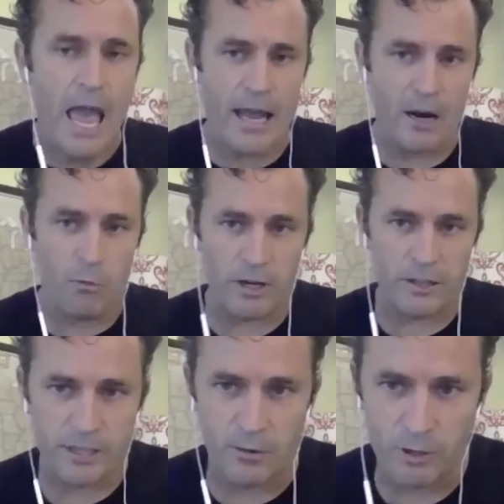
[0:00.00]
And I want
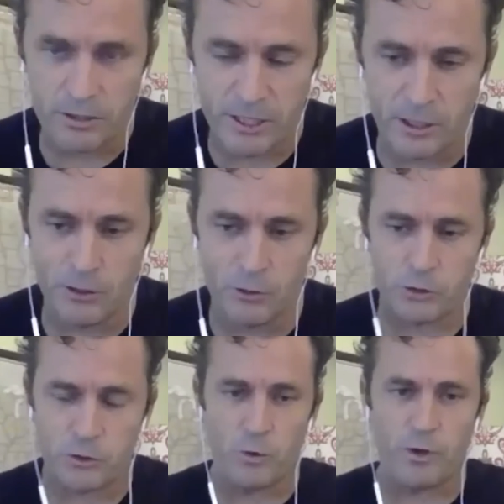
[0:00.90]
to tell a little
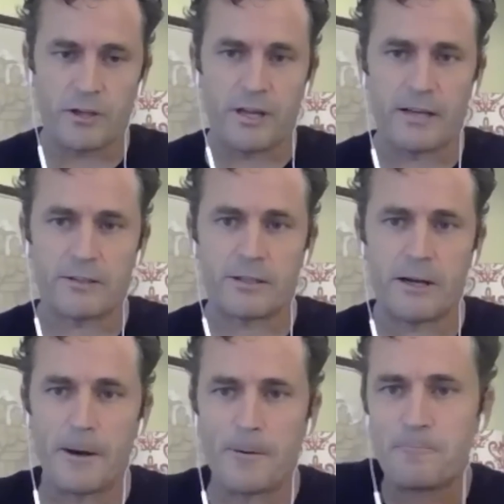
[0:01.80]
story that
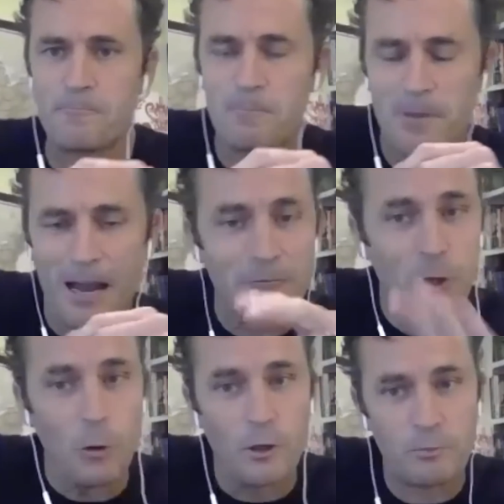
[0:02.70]
I've
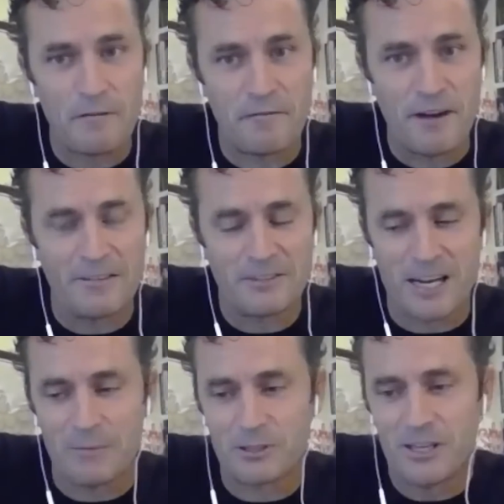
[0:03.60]
told this probably 5
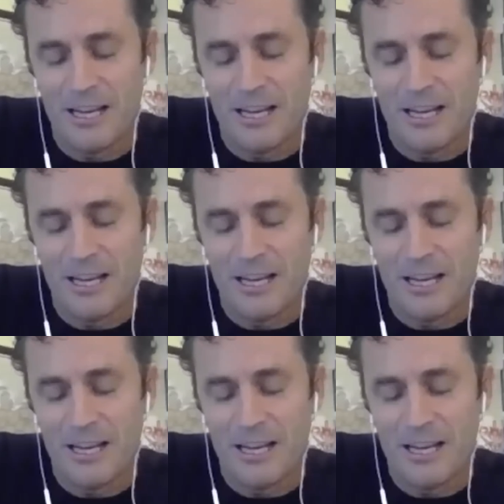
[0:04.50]
times.